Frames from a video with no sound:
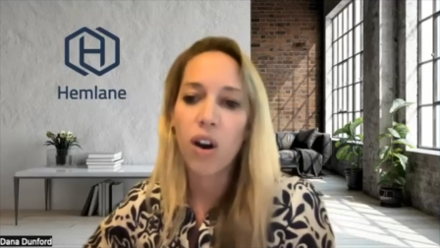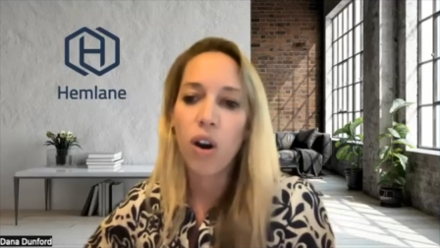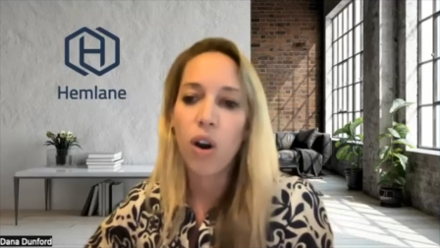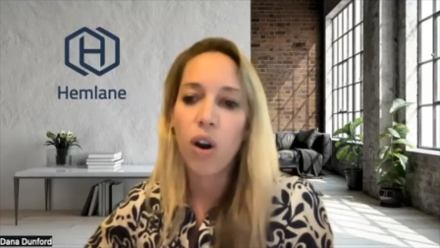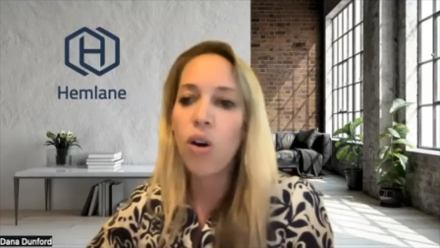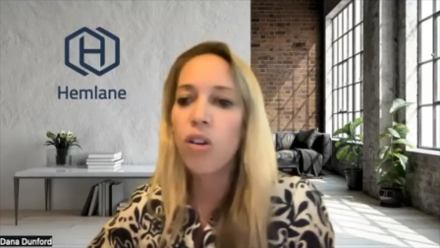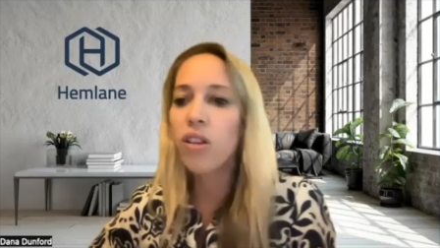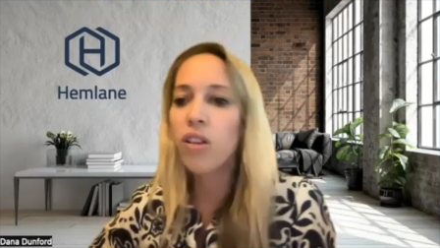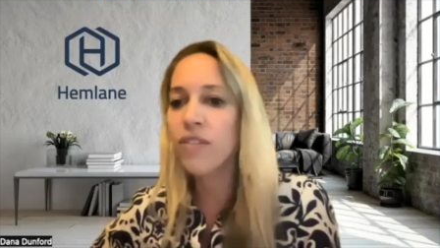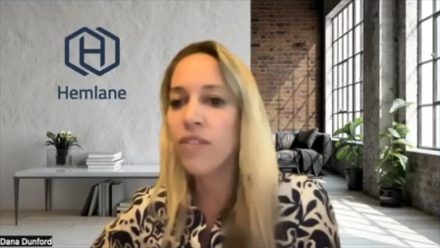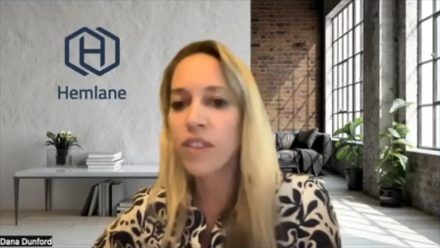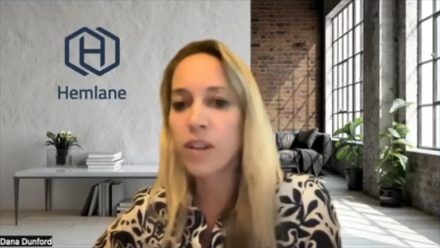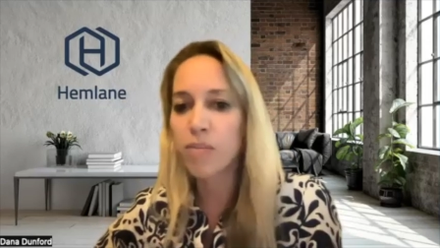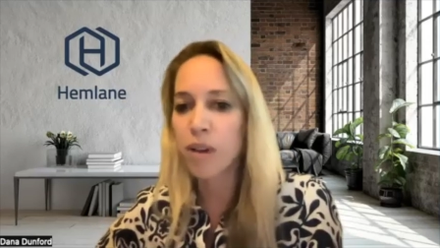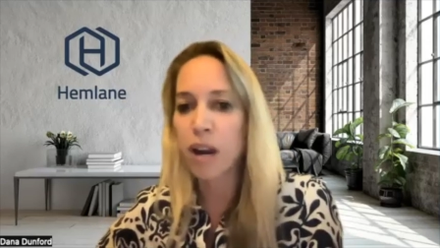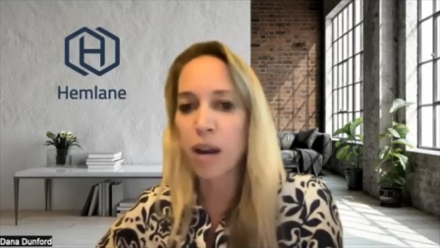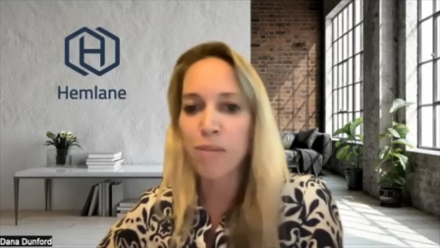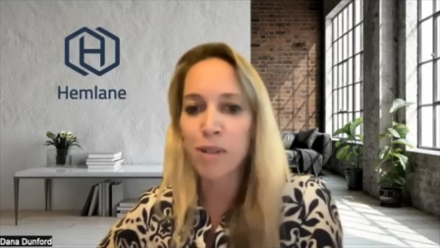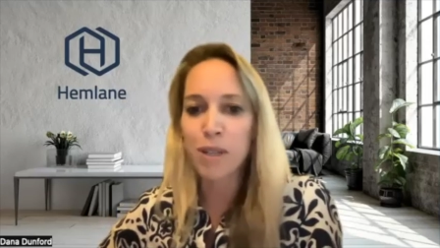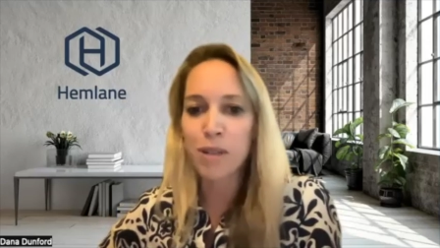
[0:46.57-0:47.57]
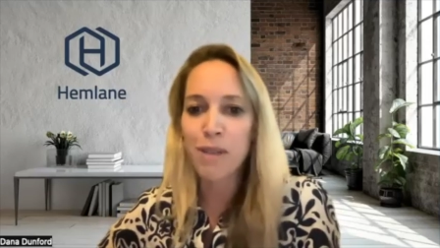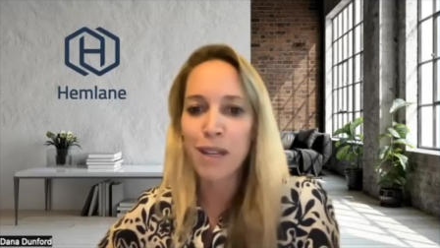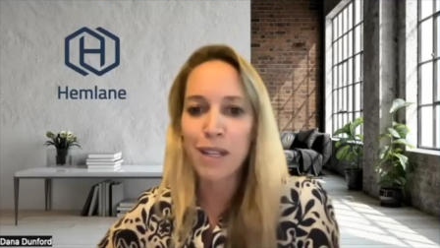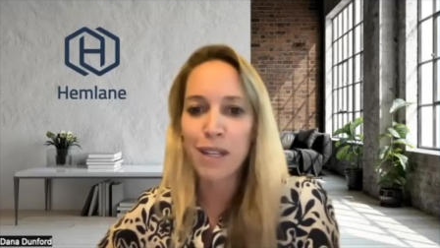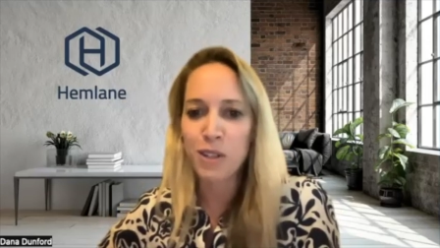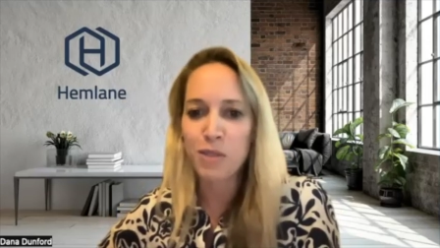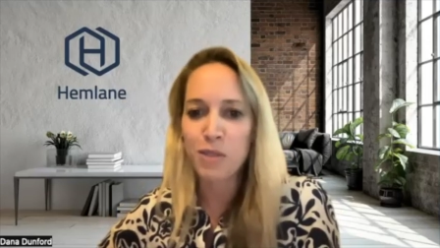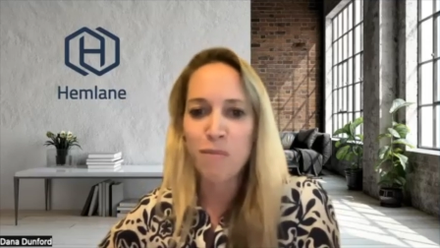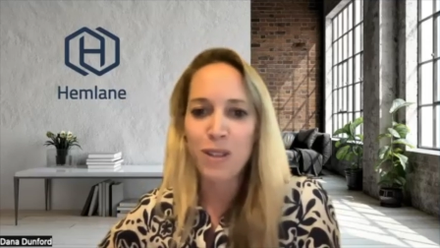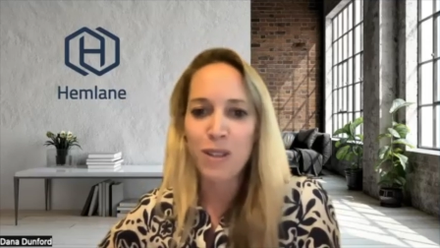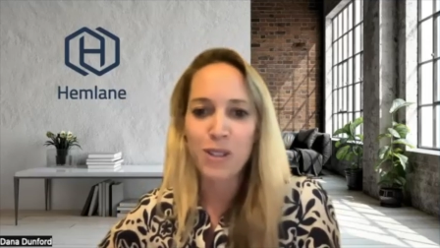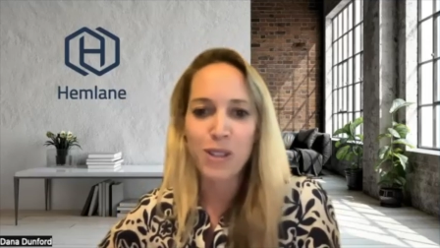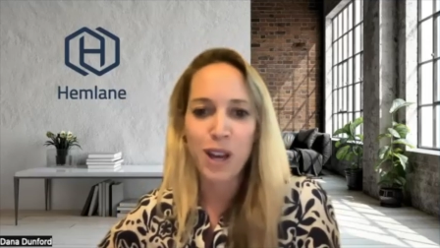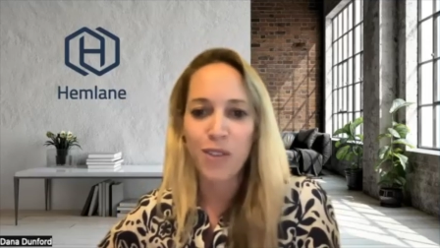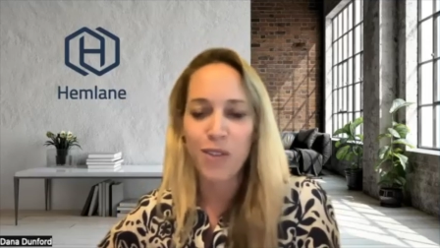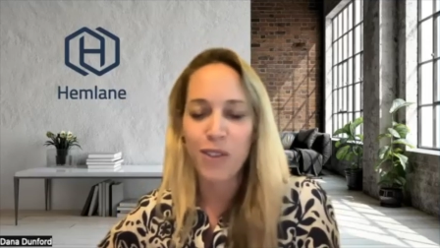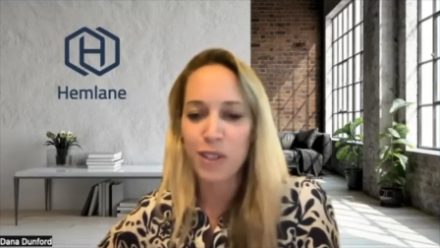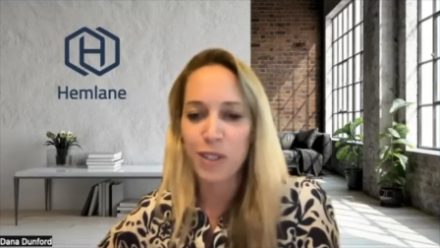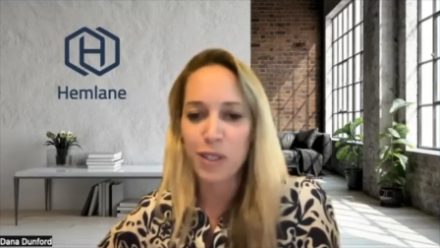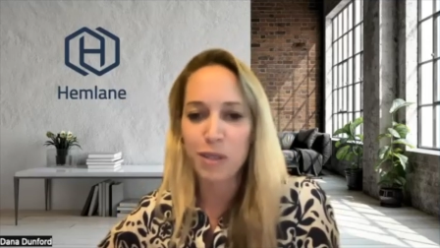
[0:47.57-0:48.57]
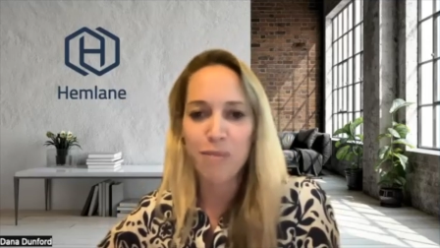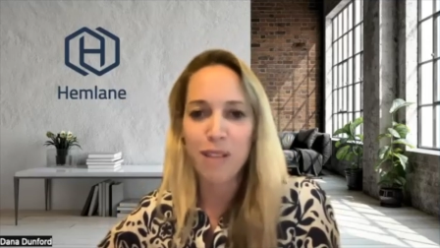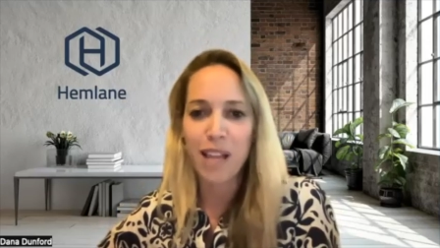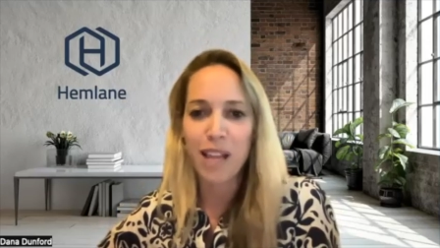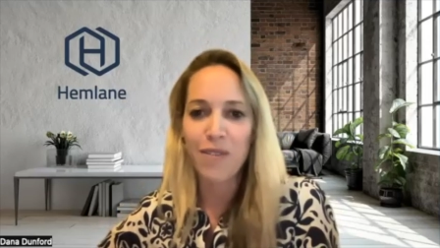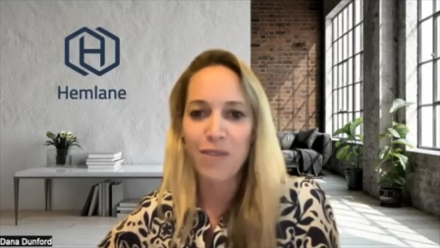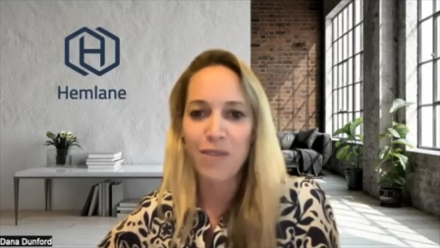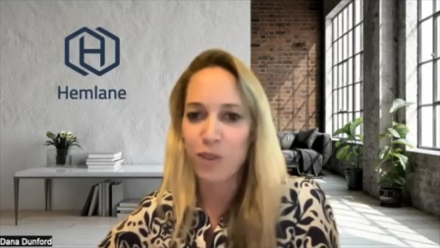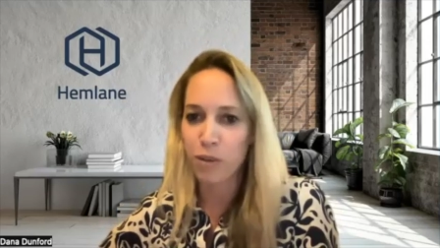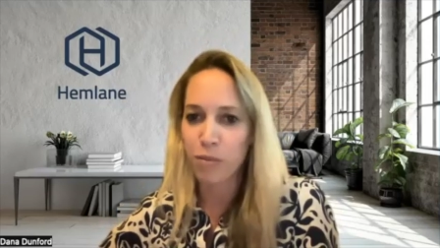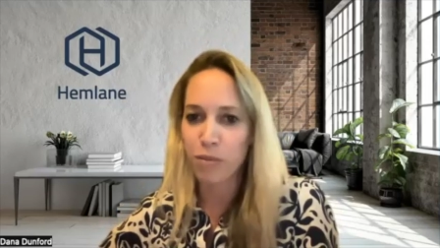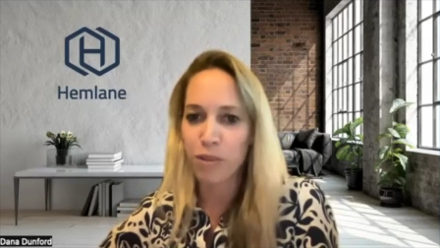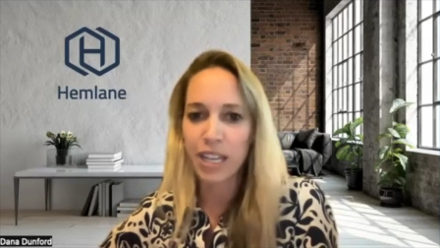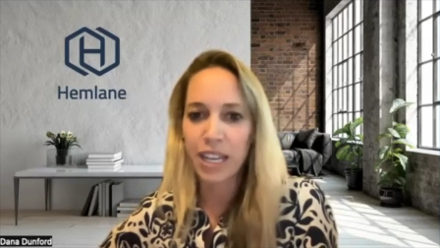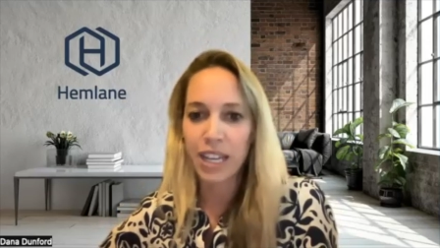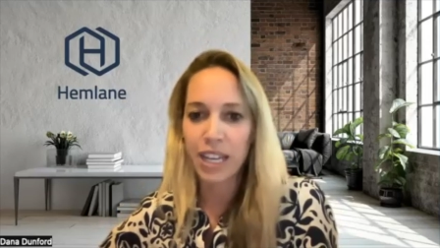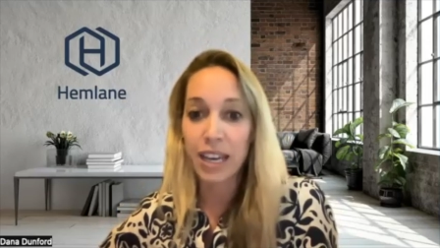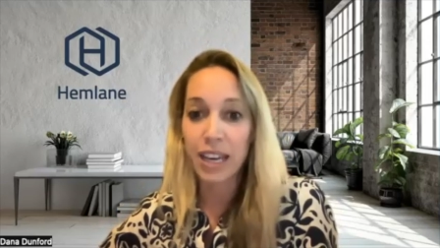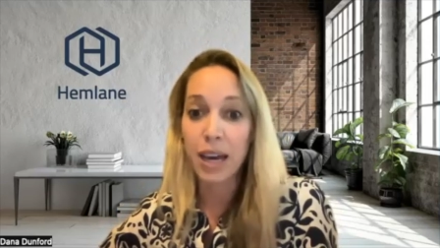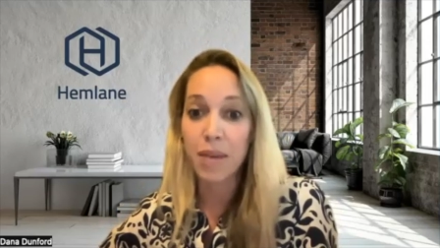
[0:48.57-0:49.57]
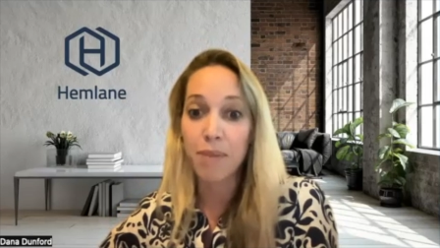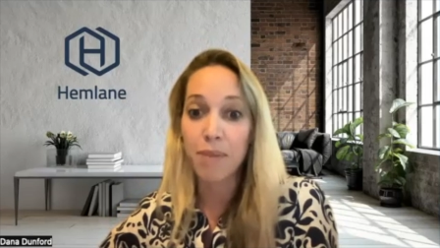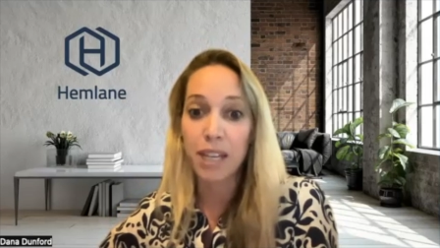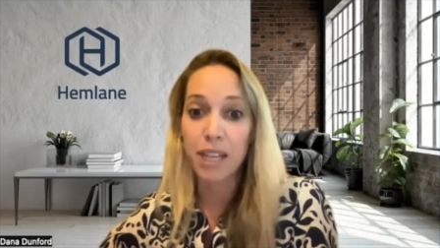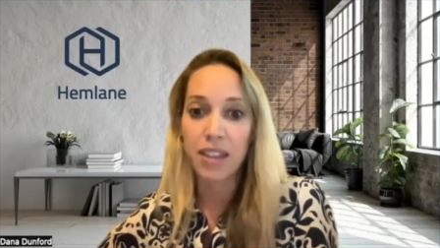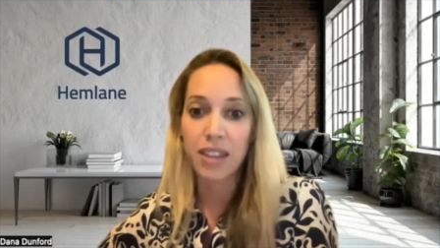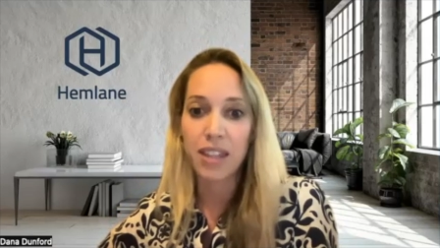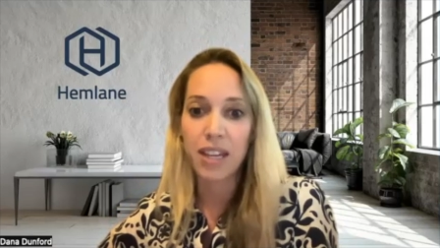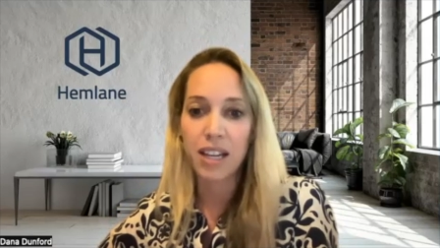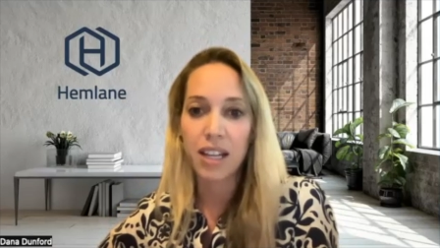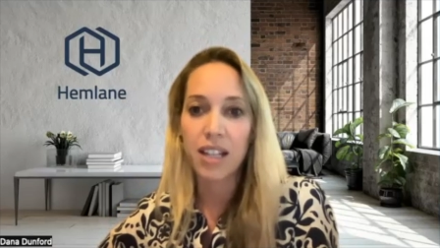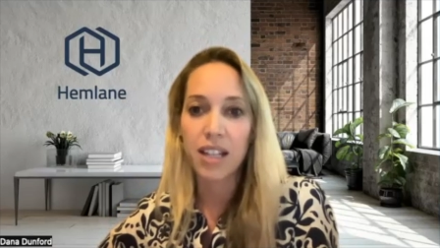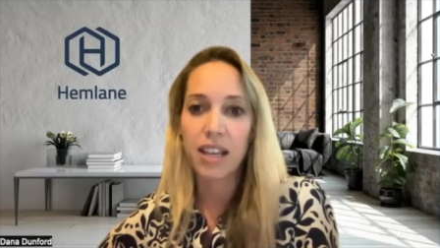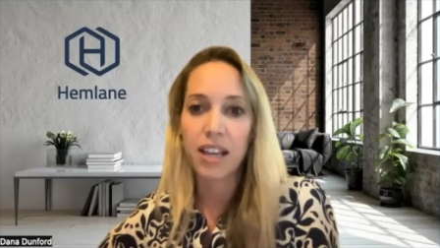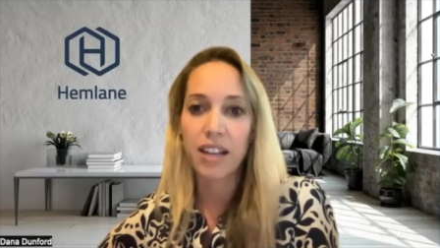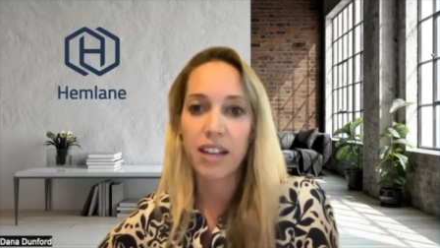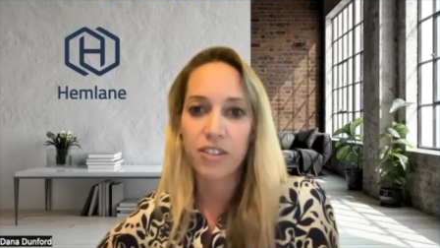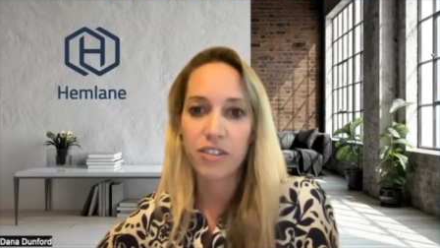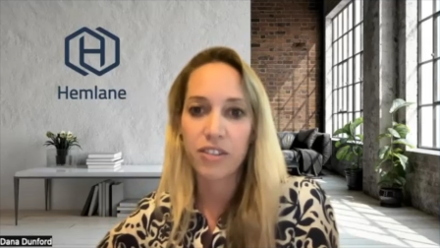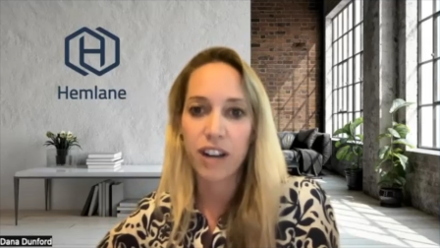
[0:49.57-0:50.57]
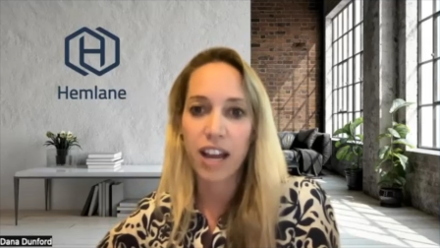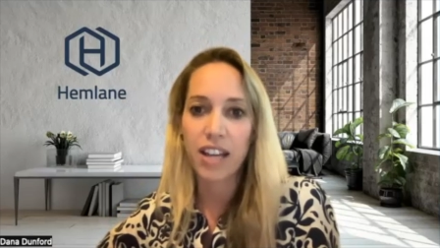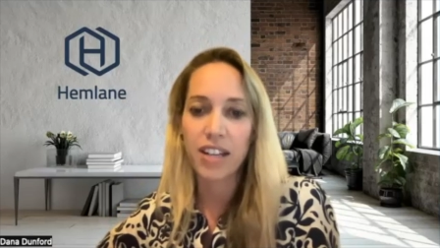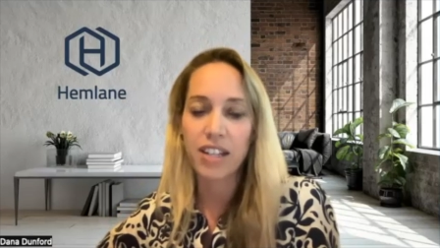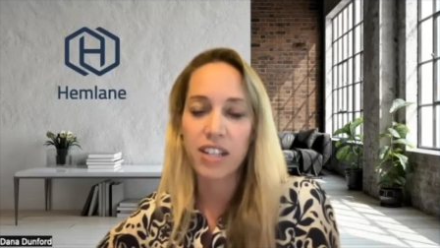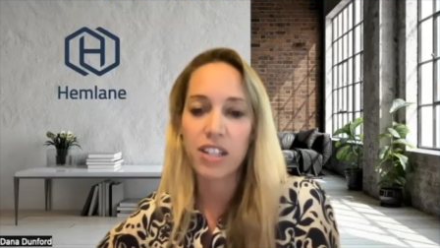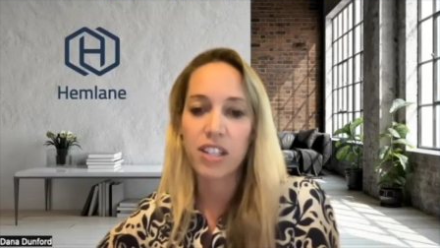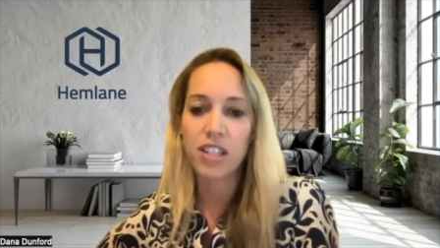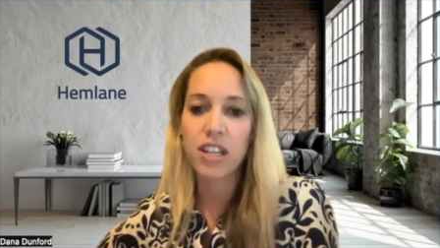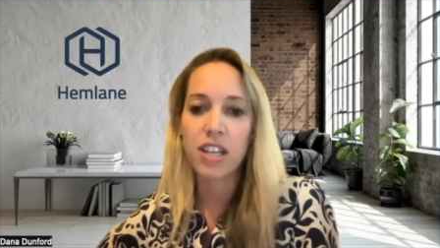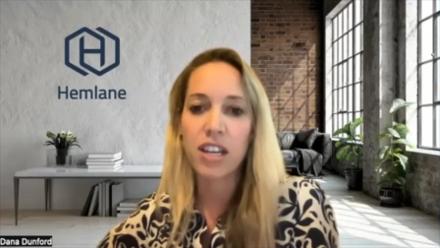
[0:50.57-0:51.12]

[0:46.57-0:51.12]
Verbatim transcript: all of the property management softwares and platforms like Hemlane that collect rent